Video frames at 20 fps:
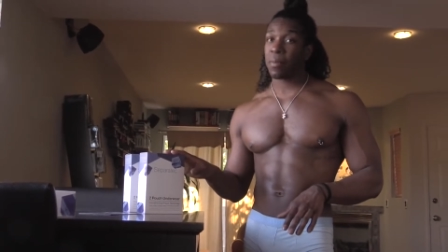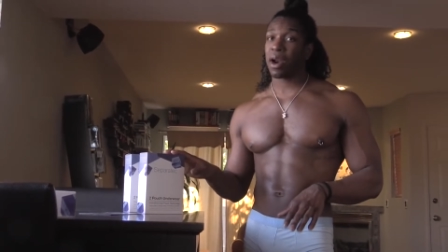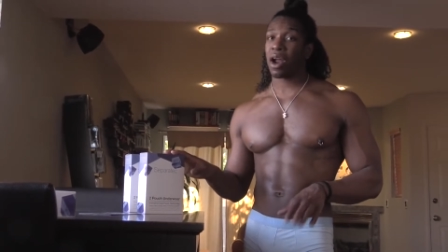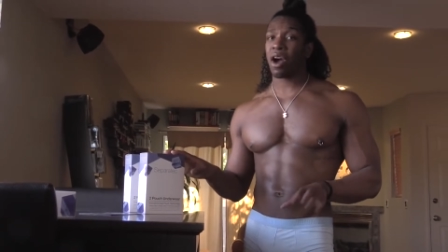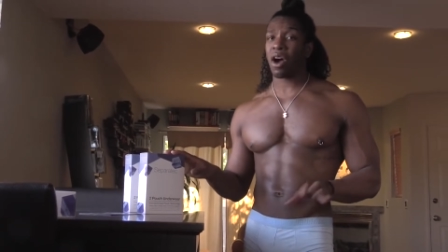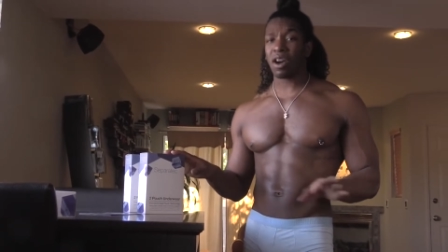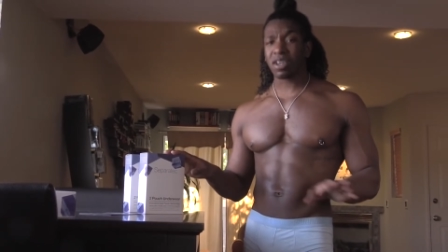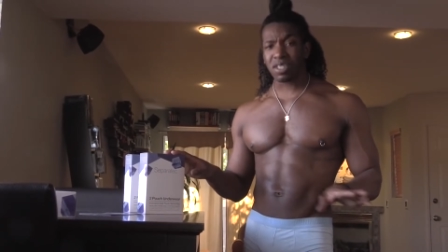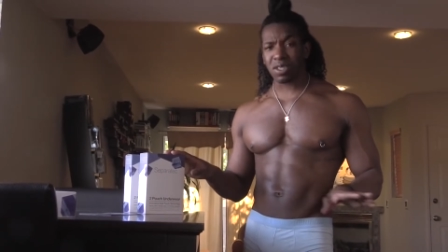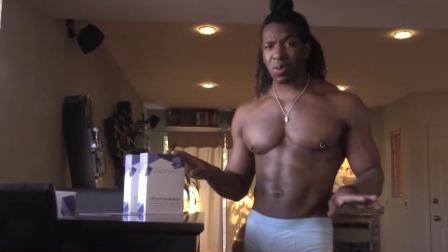but I
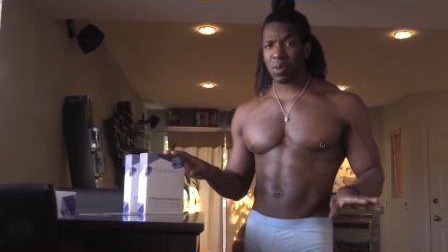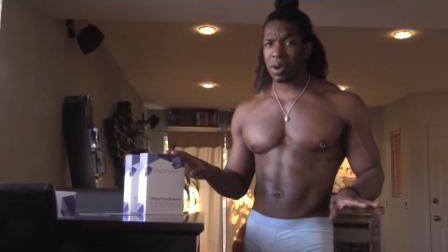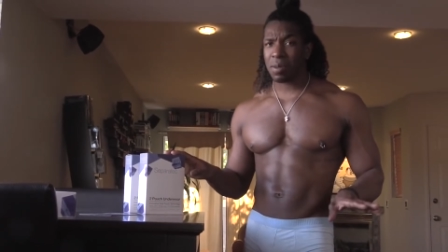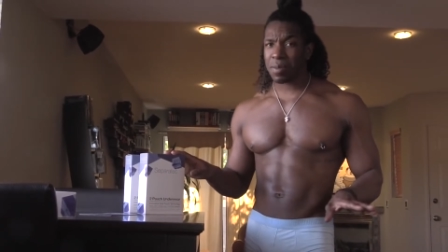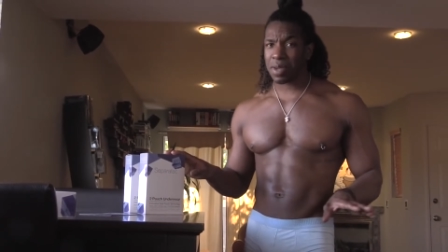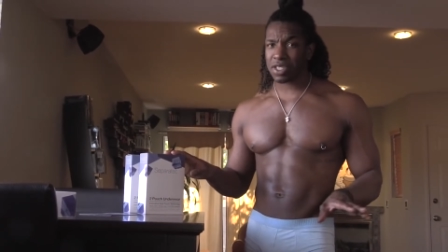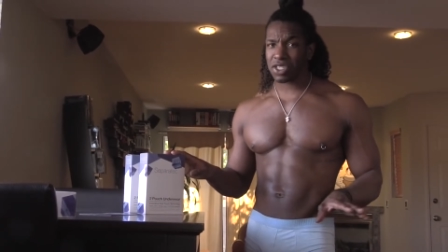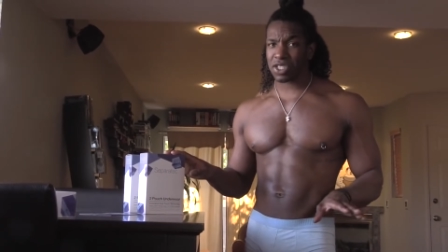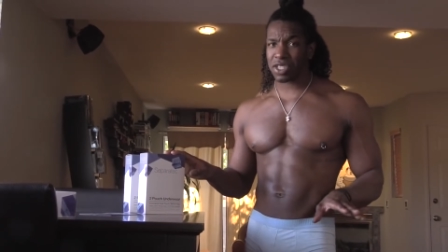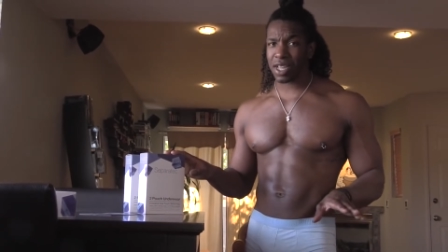also wanna
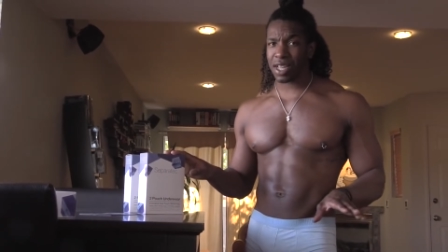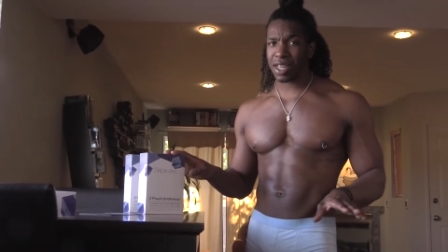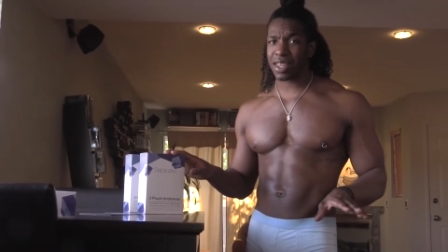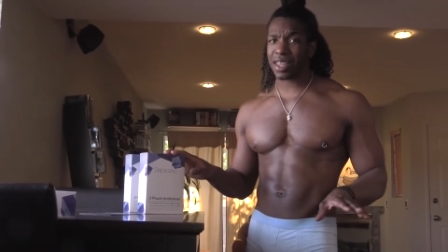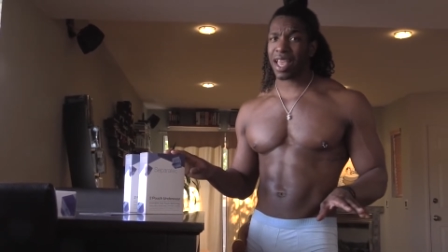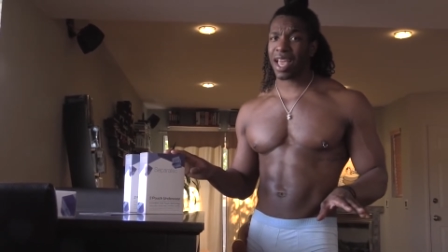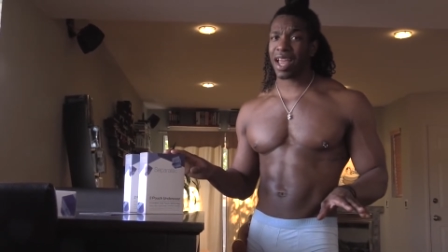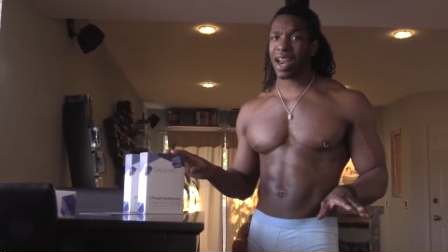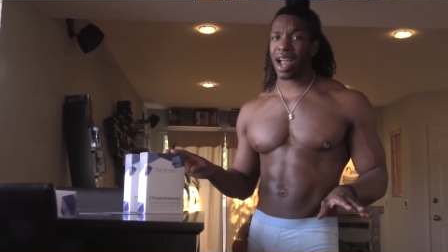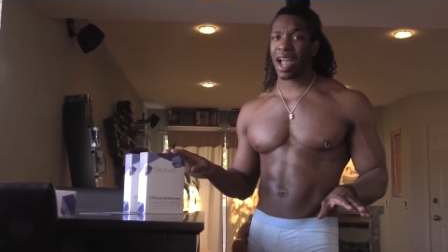
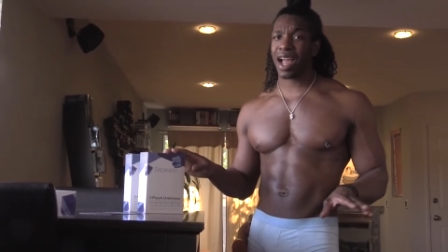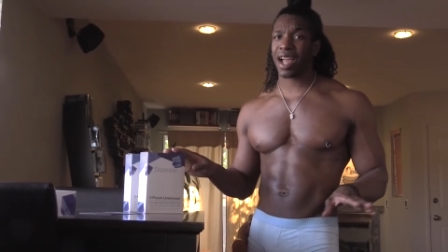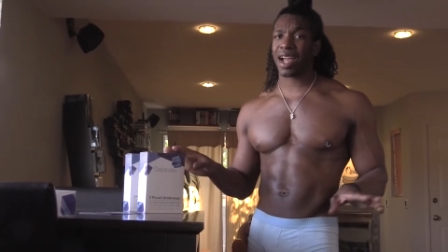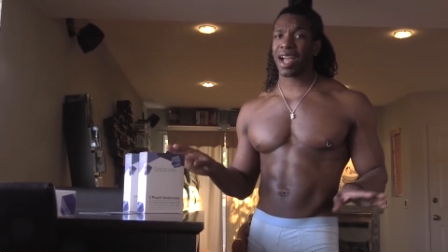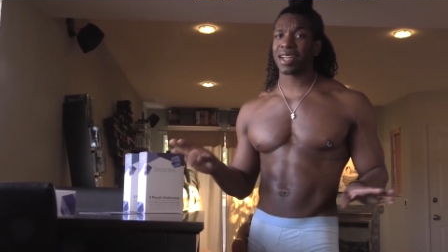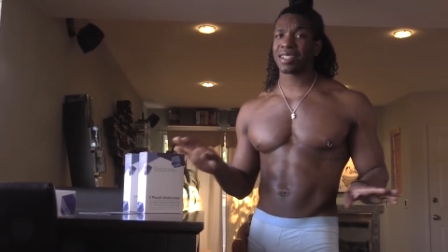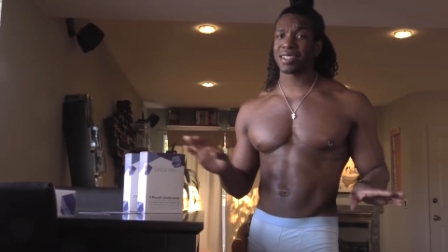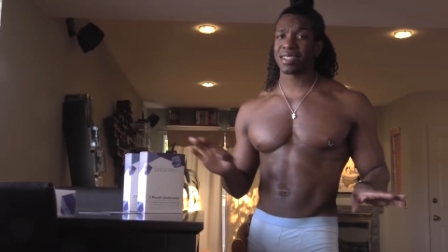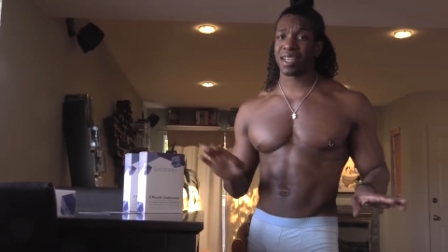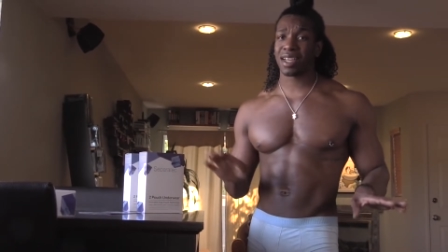mention that I
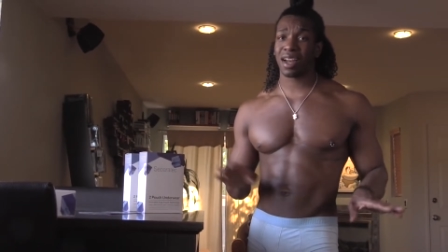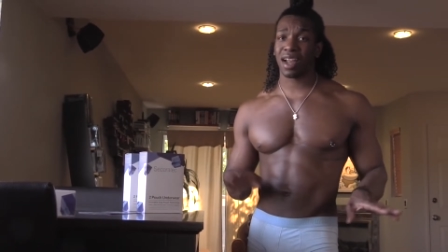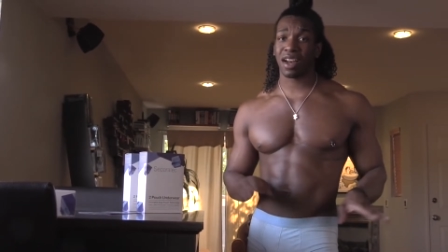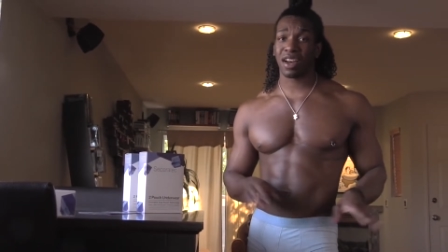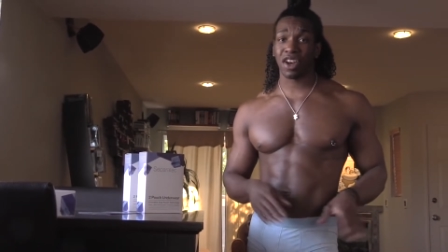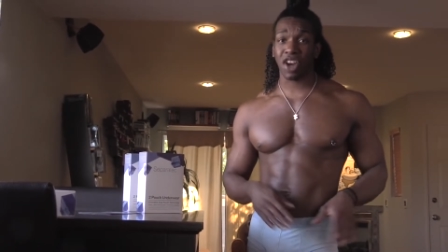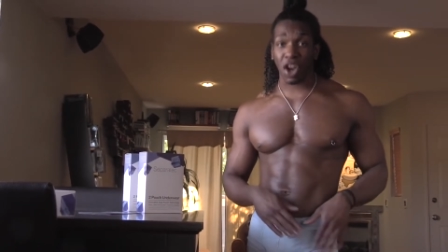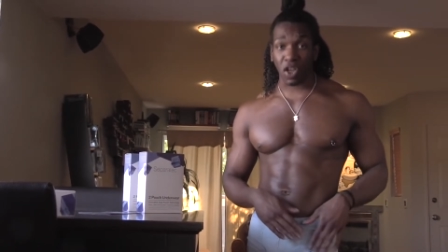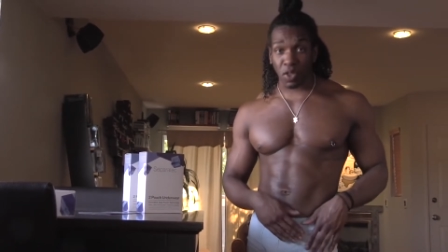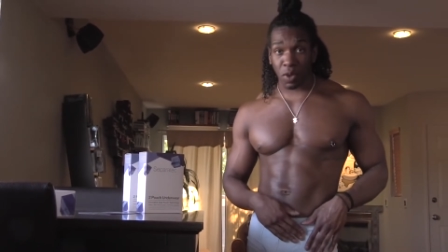got sent
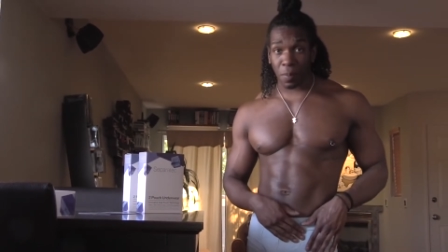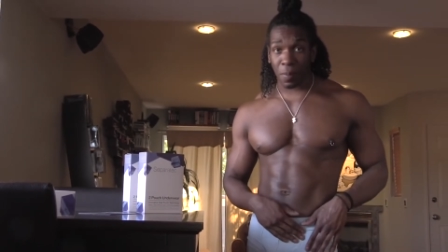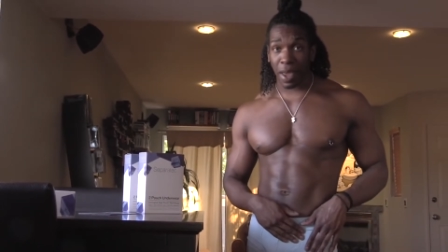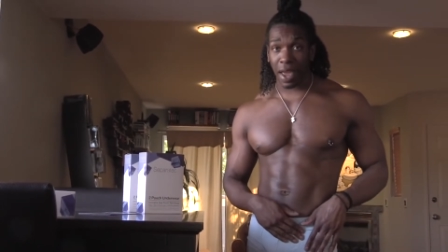another